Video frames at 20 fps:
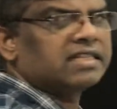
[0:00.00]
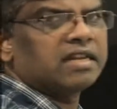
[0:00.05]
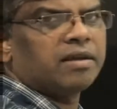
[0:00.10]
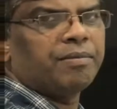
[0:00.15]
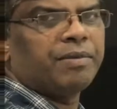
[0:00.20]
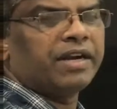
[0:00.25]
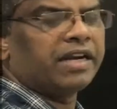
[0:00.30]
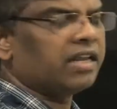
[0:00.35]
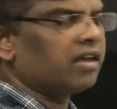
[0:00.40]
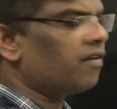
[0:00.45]

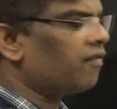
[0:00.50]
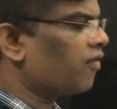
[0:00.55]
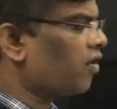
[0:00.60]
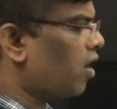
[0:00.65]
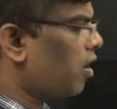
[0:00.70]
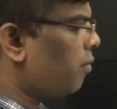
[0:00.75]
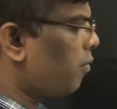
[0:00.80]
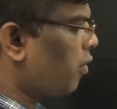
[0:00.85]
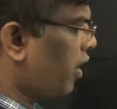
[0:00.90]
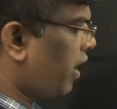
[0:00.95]
stability of
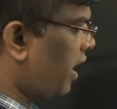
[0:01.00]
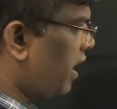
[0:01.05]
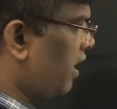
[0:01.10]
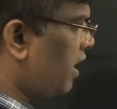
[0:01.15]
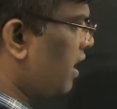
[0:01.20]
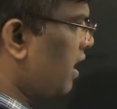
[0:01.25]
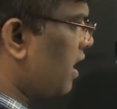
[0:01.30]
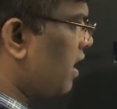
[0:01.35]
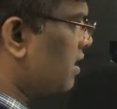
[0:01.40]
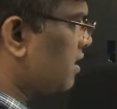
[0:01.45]

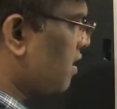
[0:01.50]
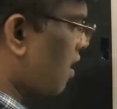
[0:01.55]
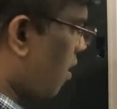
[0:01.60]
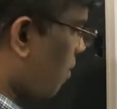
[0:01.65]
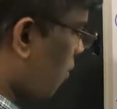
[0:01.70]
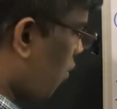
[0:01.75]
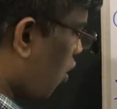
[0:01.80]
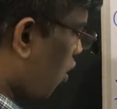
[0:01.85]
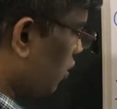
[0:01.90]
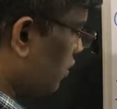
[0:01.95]
carbocations
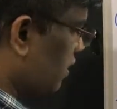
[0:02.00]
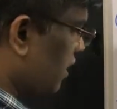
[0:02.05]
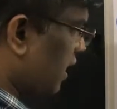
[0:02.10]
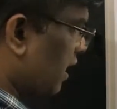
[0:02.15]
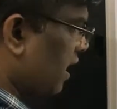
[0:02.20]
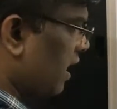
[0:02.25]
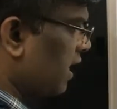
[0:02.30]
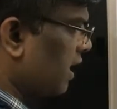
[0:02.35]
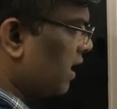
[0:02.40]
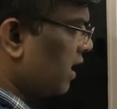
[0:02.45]
among
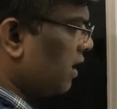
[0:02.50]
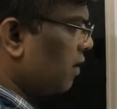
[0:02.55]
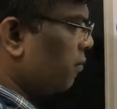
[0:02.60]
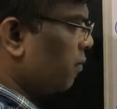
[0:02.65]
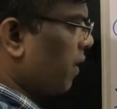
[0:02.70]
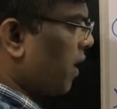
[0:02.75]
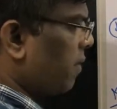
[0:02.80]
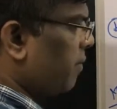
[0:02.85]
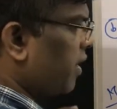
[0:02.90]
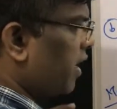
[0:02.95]
secondary and
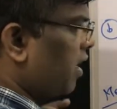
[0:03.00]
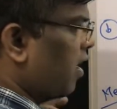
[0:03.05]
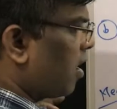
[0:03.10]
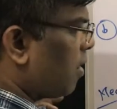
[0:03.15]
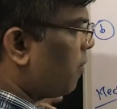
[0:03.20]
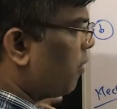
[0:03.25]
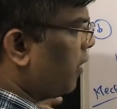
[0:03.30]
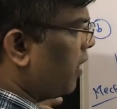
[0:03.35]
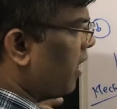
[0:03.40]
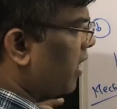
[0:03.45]
primary
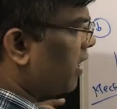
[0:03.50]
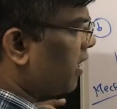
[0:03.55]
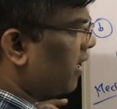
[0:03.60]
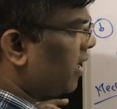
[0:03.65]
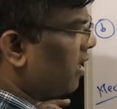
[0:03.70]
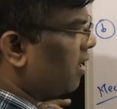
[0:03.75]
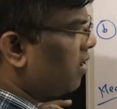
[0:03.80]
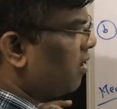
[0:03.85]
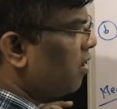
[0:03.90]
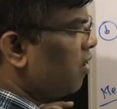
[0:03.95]

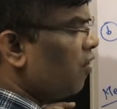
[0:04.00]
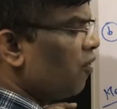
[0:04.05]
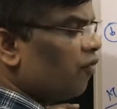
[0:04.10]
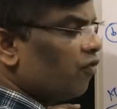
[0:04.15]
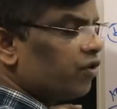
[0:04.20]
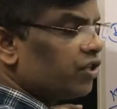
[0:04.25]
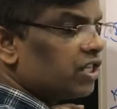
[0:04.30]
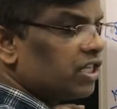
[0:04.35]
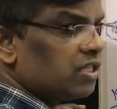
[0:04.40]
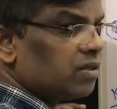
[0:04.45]
carbocation,
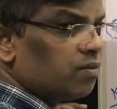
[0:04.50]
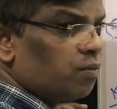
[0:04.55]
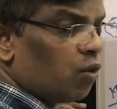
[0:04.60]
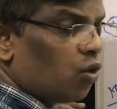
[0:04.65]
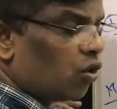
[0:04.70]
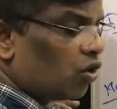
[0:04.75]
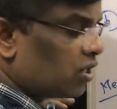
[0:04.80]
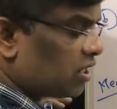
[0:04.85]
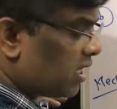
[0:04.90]
which is more